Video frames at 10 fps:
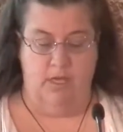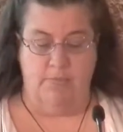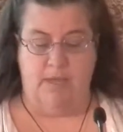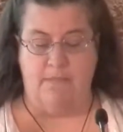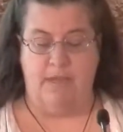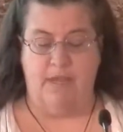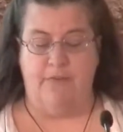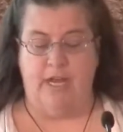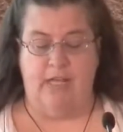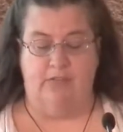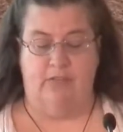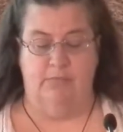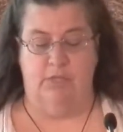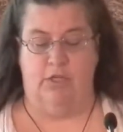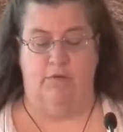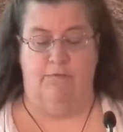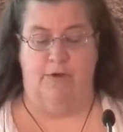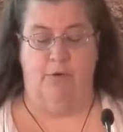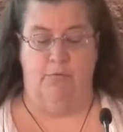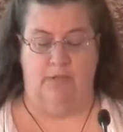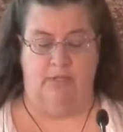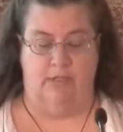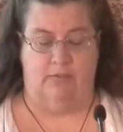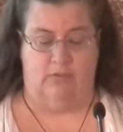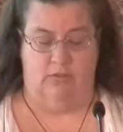maybe even asked them to go vote with us,